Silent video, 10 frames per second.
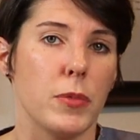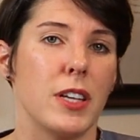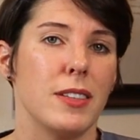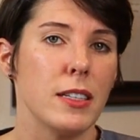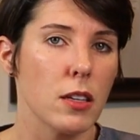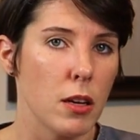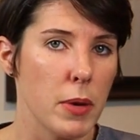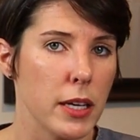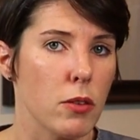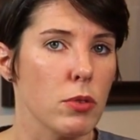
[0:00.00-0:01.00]
as that's going to
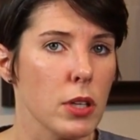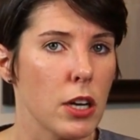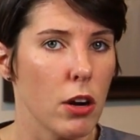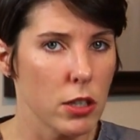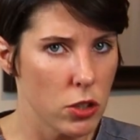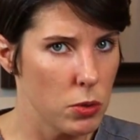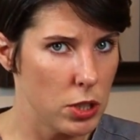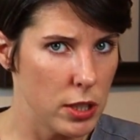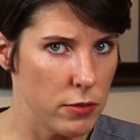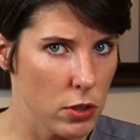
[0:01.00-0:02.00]
make it really hard to
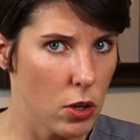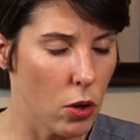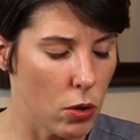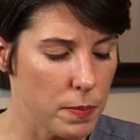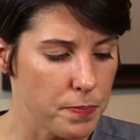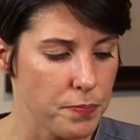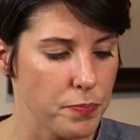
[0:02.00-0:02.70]
achieve your goal.